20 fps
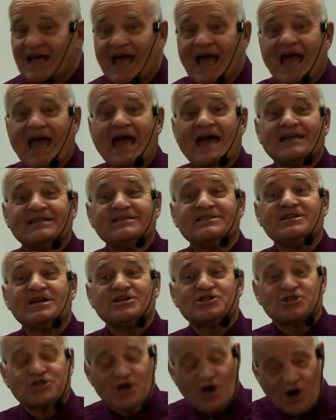and
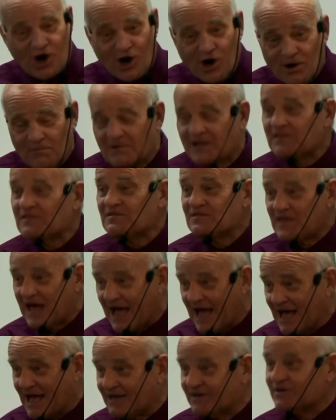determine
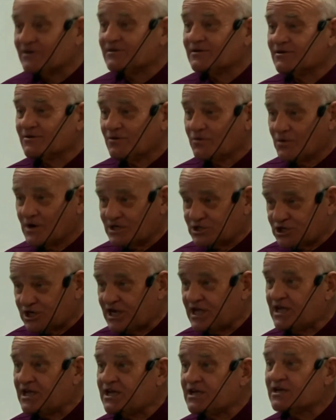that which
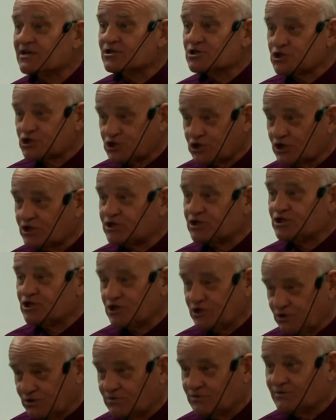he should
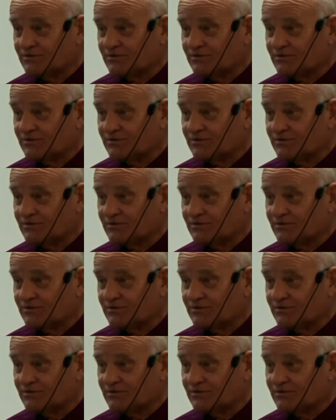do.